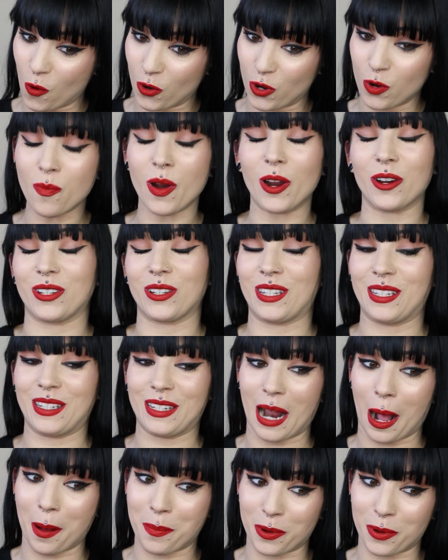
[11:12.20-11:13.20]
You better
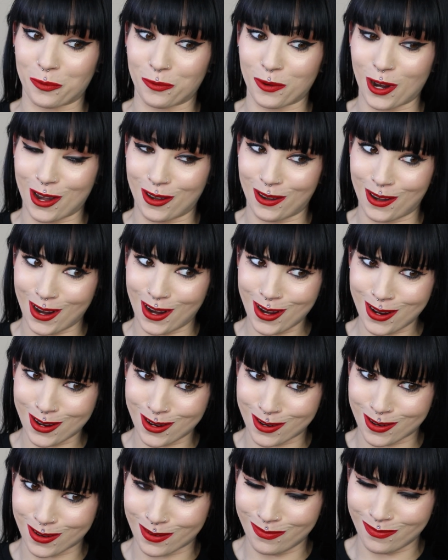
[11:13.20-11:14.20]
stop it right
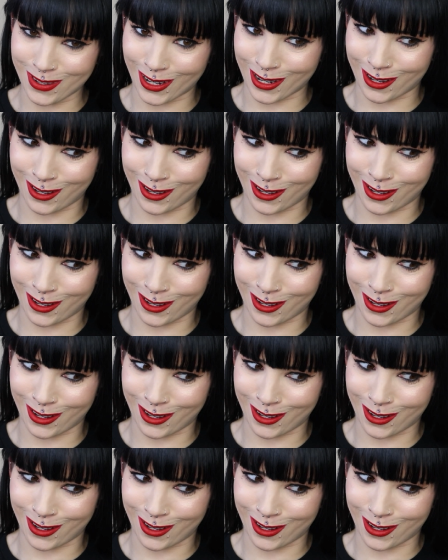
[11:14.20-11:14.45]
now. I'm